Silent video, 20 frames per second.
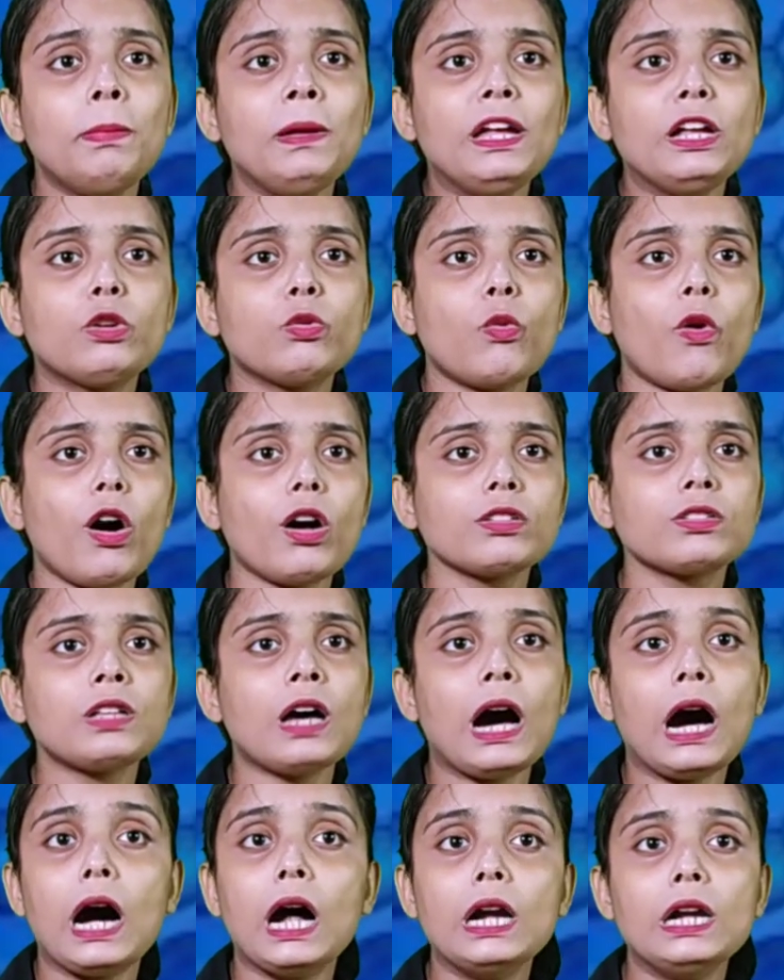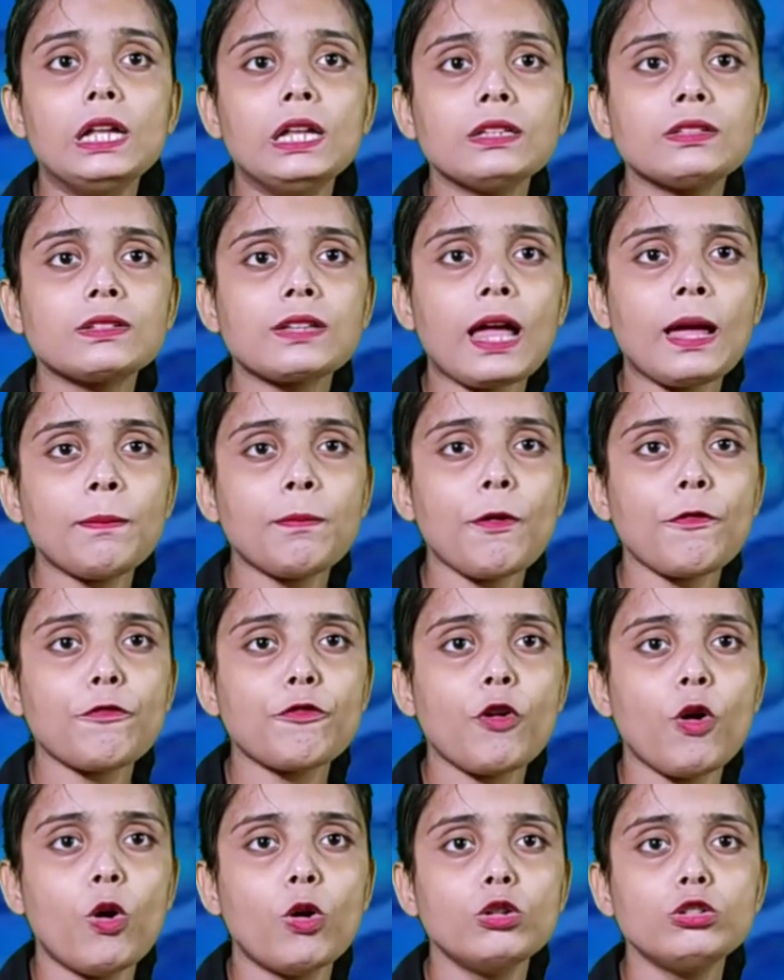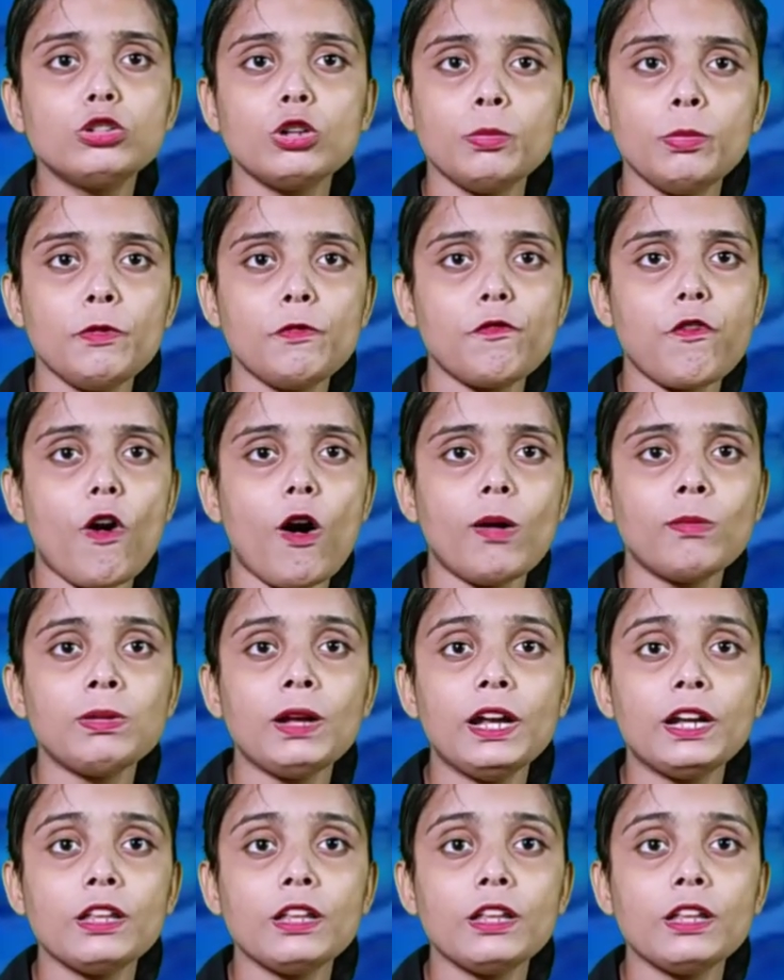Peat was the earliest type of coal to be formed.